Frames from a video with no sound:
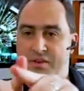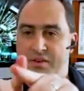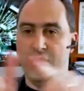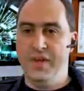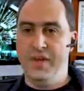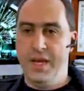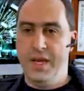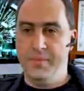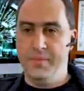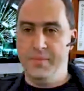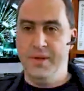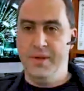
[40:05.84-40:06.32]

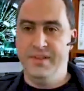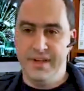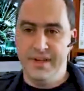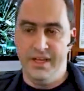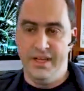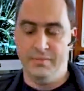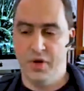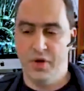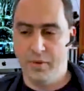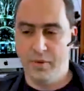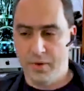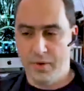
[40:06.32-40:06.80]
called the MDT,
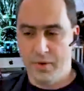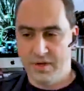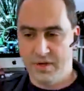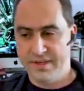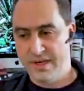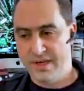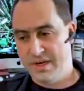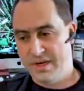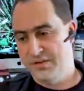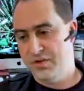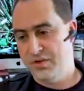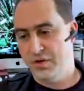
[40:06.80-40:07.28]
the mobile
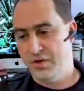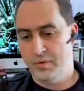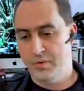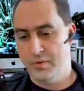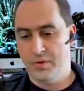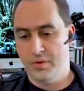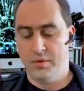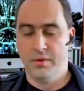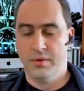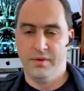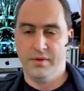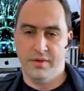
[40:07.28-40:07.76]
data
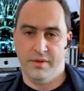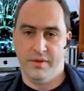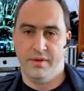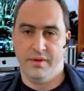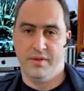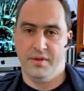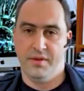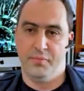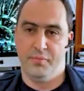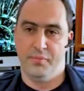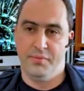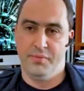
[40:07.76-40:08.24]
terminal,
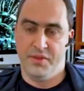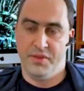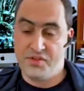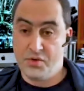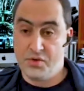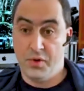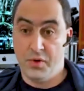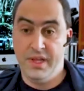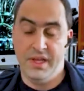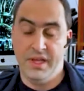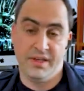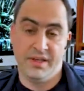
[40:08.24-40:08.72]
the
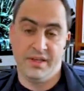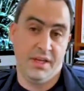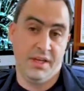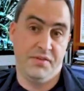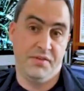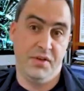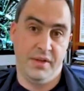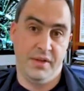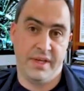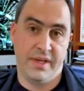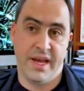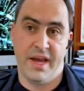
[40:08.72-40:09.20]
screen that
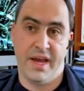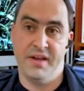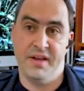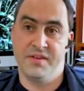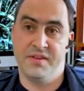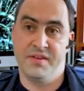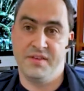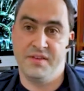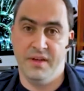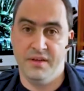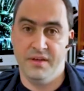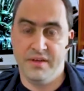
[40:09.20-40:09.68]
gives you the
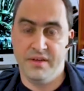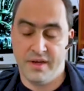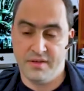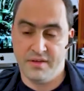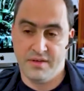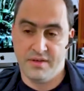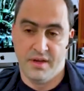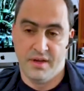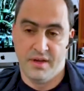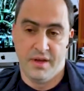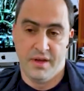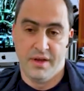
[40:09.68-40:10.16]
case
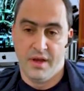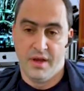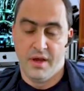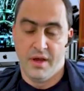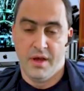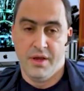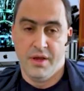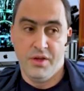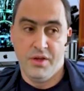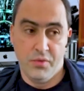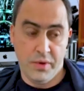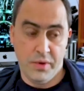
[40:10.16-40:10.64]
details.
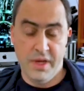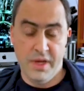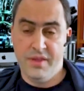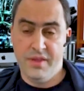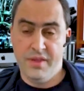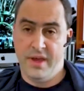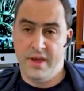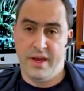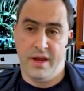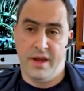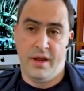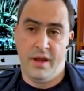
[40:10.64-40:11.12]
You read
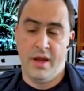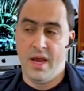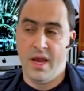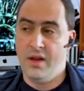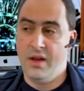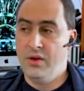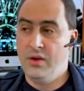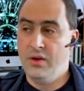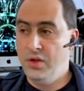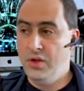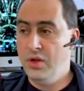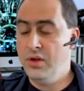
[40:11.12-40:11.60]
that
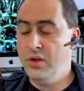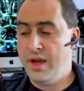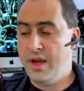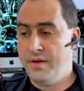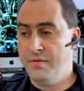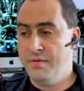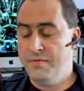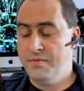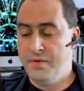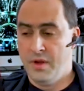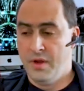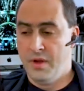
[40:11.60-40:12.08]
and you
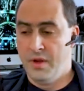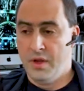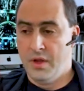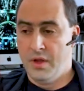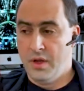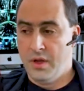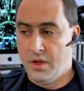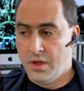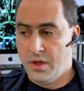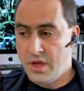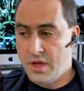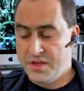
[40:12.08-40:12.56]
have
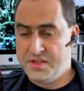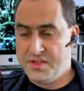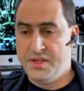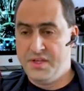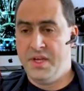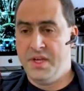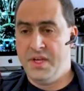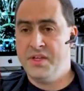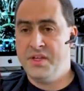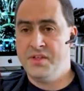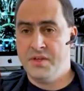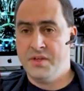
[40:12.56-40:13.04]

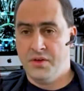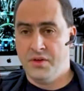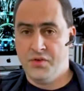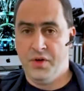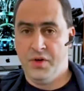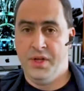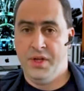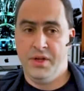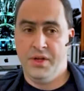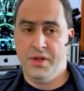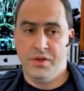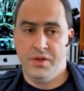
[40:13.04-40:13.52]
assessed,
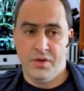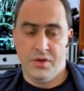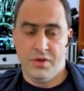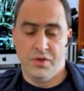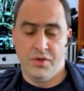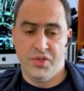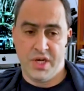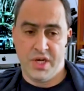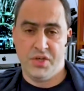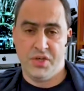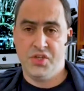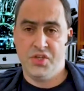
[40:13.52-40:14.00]
treated,
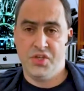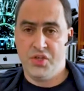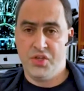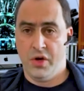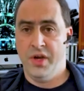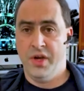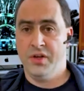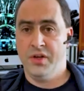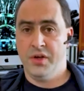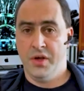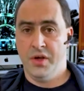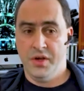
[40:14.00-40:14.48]
judged,
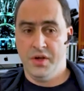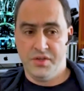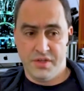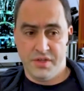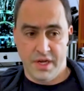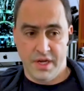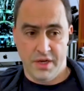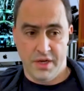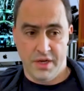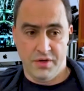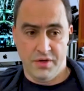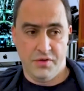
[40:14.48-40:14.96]
diagnosed,
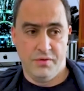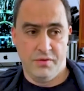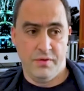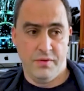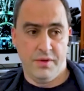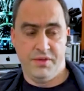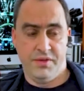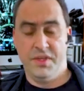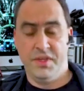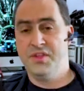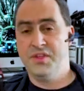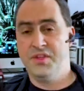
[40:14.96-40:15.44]
and
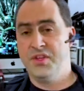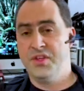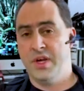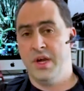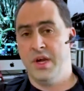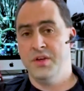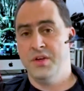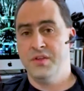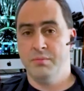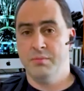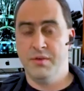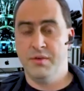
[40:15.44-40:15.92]

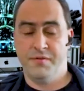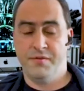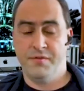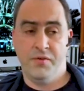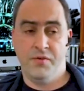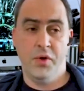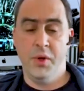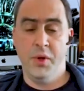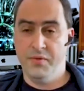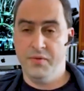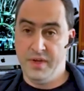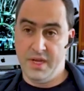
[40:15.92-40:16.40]
discharged them
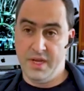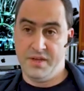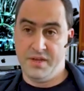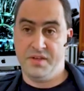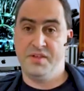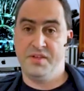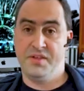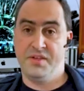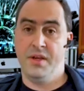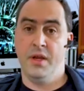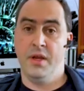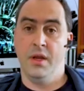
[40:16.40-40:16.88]
before you even get
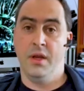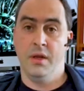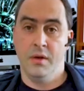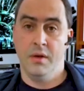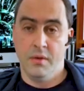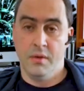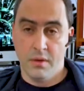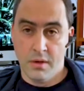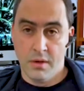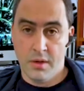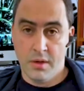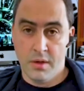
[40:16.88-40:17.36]
to scene.
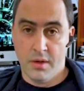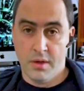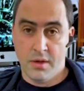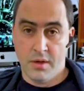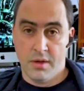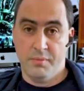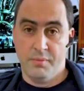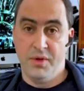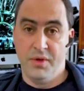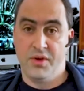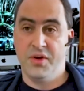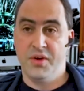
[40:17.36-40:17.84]

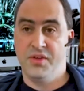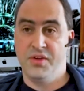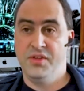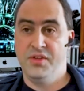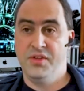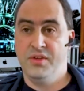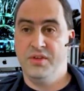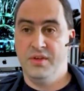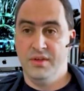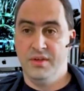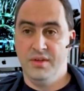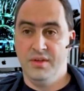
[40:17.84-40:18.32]
Because
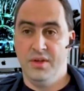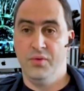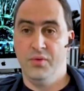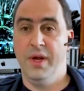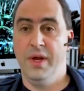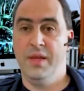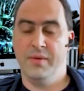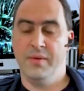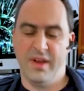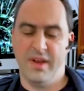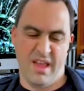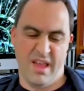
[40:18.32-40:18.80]
you
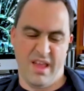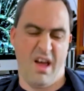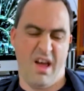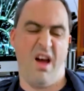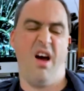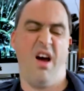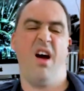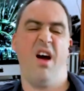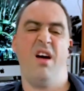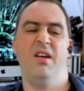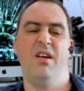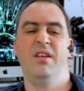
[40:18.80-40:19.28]
read and
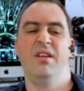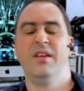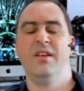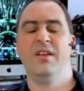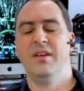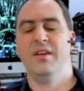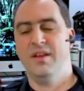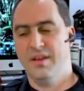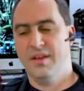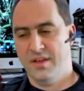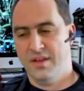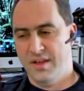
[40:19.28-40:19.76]
go,
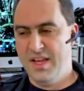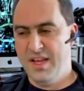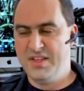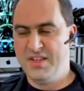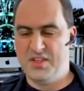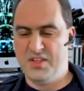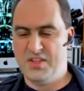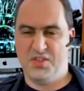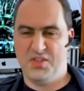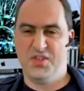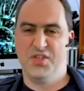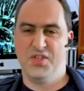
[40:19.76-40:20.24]
this
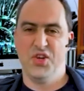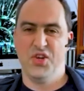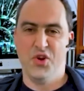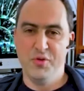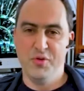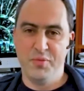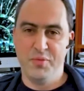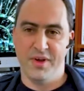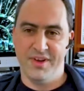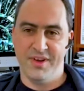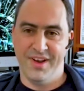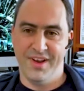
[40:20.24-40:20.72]
is
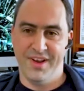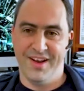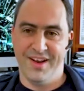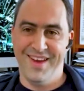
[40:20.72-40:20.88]
stupid,